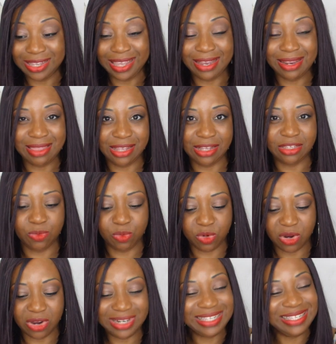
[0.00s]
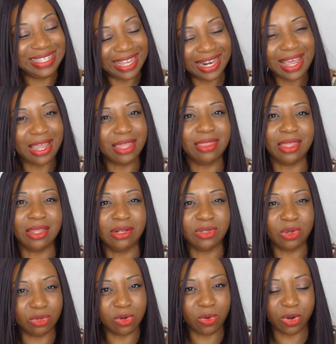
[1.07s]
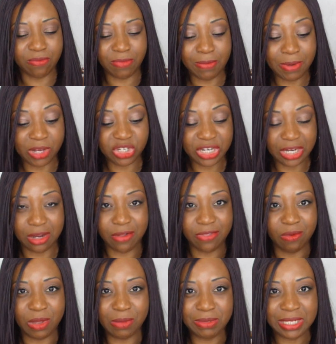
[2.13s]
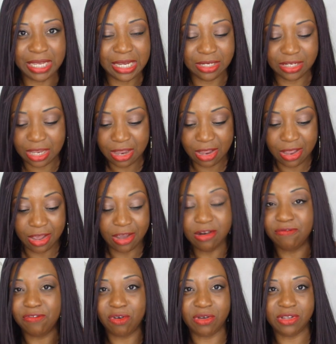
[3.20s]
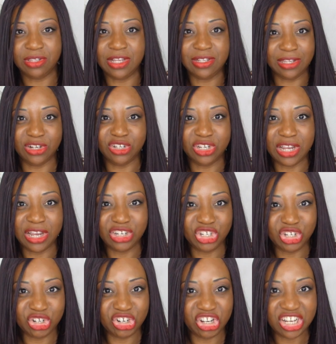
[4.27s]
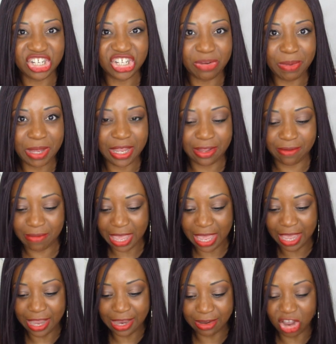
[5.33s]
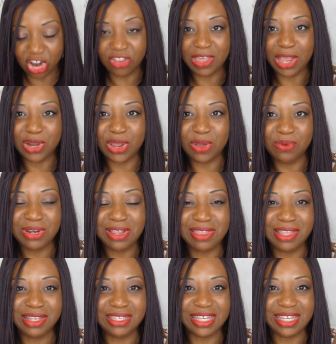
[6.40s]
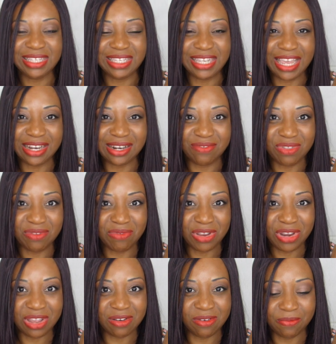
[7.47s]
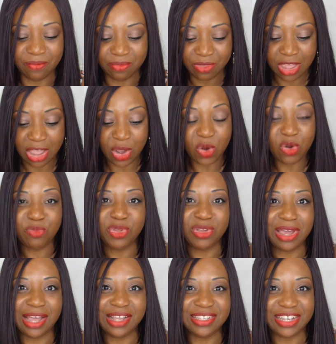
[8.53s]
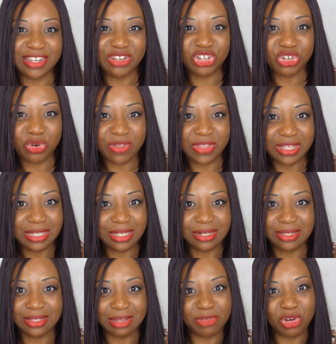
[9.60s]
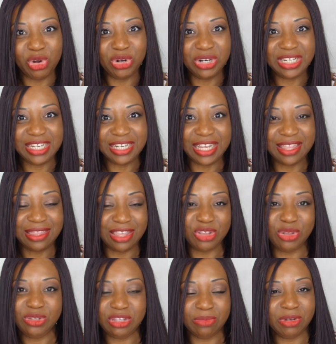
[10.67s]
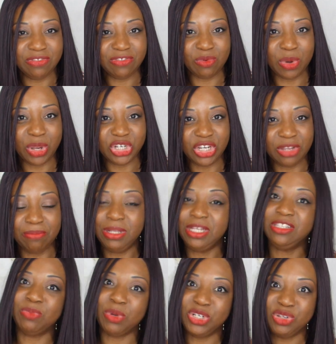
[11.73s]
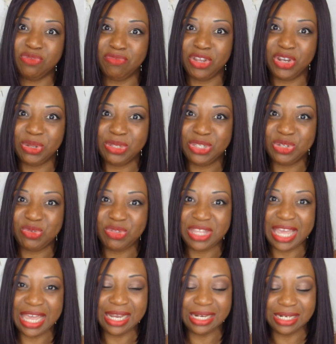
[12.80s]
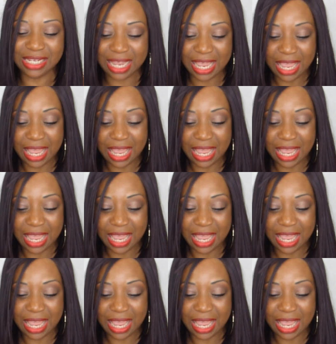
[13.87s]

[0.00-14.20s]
Again, these were on sale, I think. Don't quote me, but check out the website. And of course, it's international shipping. And on that note, this is the end of the video. Hope you guys enjoyed this little summer haul today. Thank you so much for watching. Please watch the videos to the end.